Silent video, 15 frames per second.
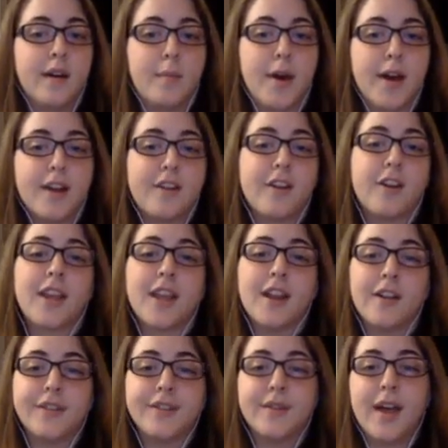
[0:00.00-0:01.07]
Monitoring
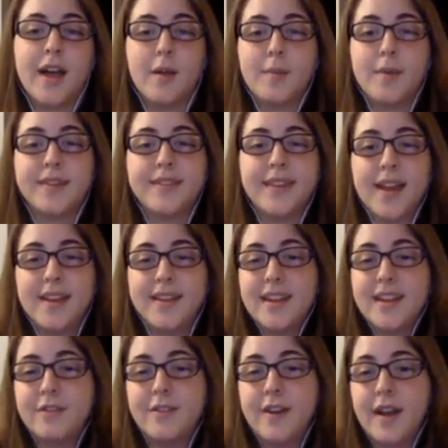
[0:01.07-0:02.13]
can also help us
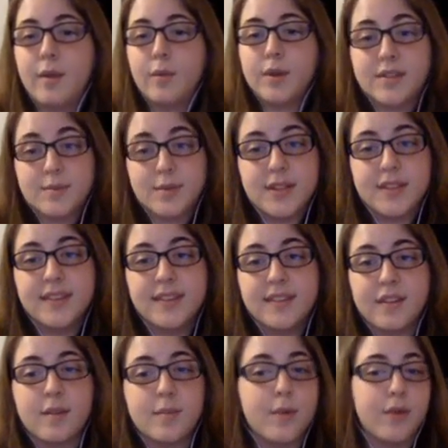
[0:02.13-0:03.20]
identify which species
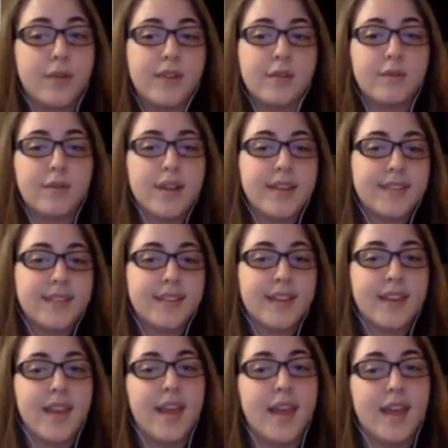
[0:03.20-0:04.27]
are the most at risk
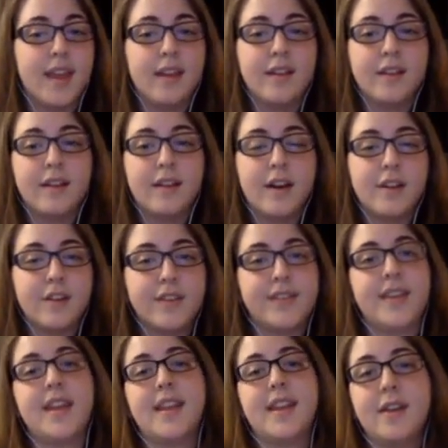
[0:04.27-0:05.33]
and
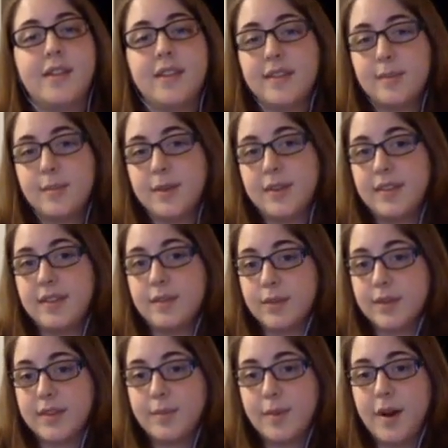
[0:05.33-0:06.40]
understand how these species
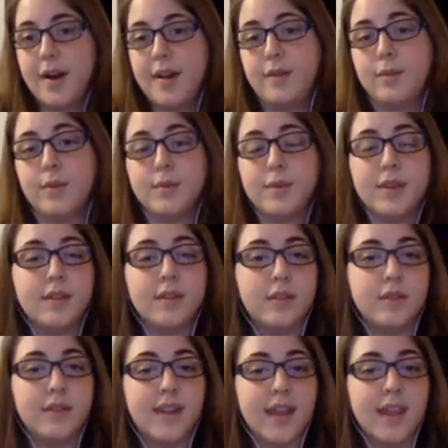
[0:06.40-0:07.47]
respond when we
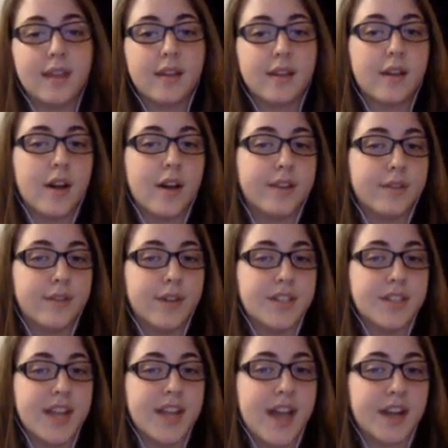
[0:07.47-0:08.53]
do take
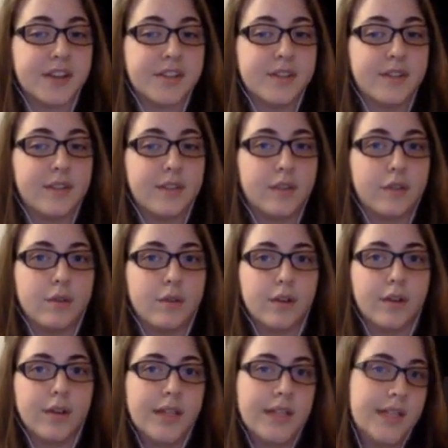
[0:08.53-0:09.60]
conservation actions
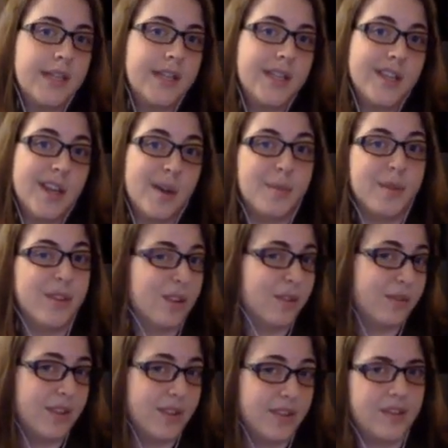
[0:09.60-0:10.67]
or
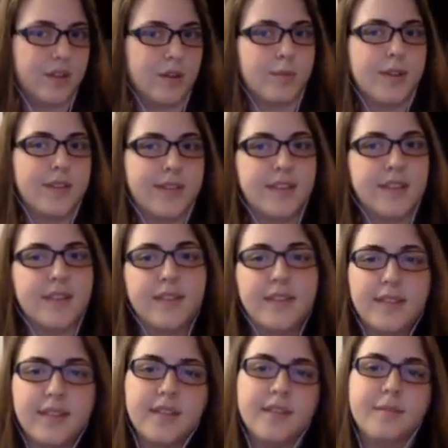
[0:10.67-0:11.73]
observe
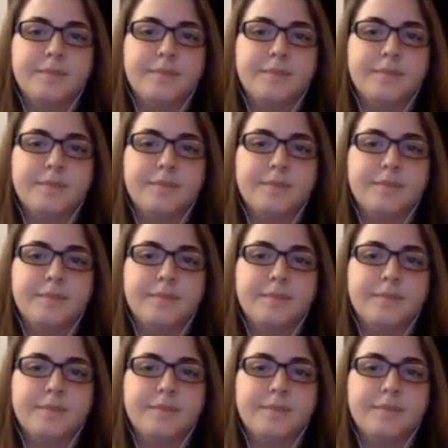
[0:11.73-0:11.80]
disturbances.